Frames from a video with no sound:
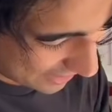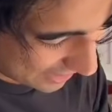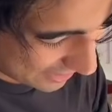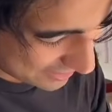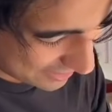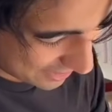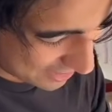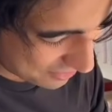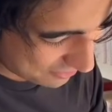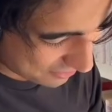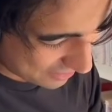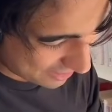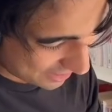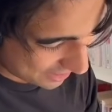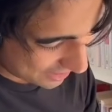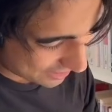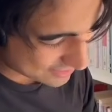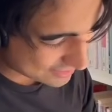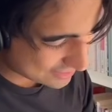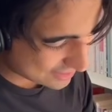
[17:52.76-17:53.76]
don't think I
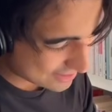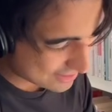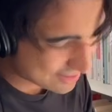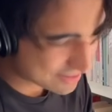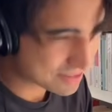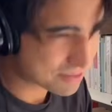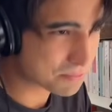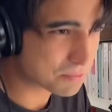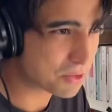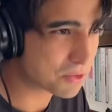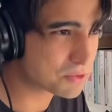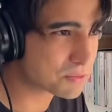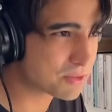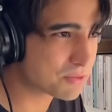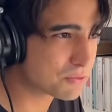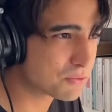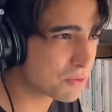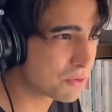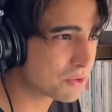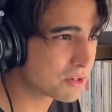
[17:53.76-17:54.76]
had seen this approach
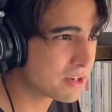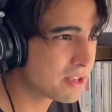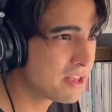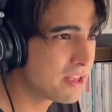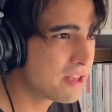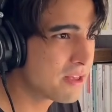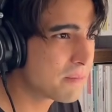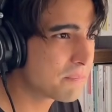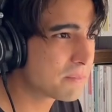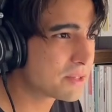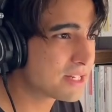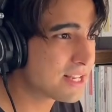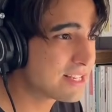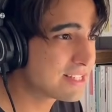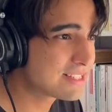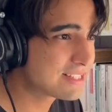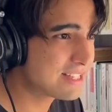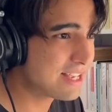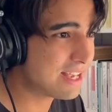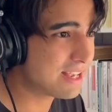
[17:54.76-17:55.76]
before, but they
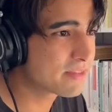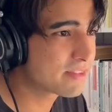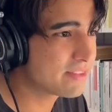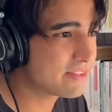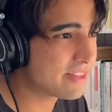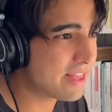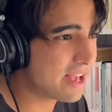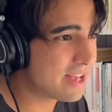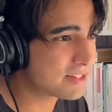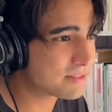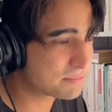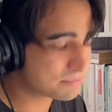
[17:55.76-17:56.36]
say that